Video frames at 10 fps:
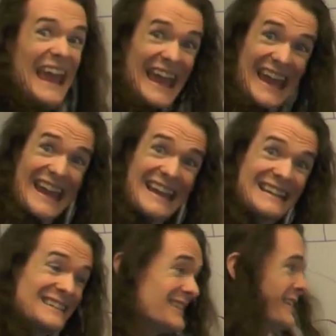
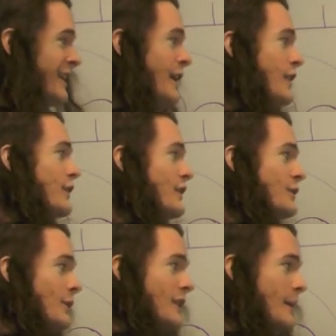and they're
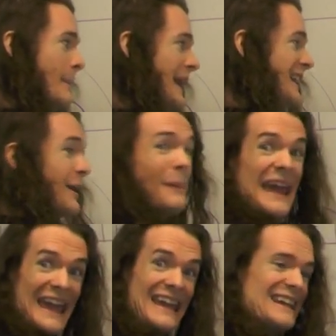doing their makeup,
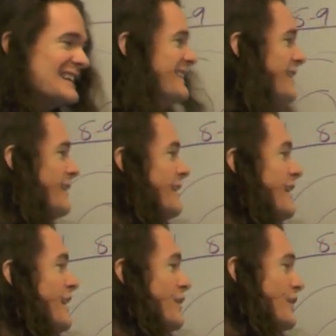and
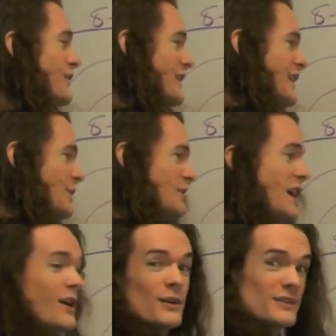there's a little
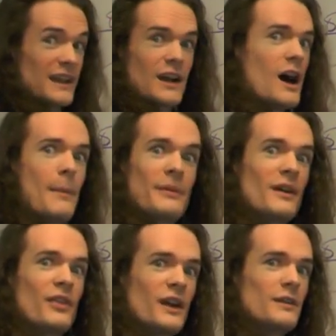dog like hopping
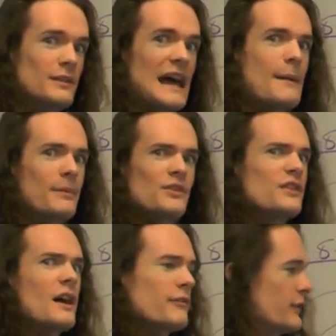on their lap and
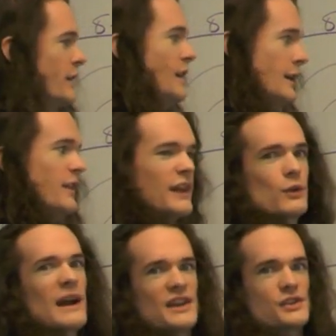stuff. They
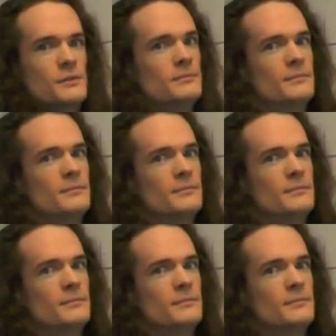crash.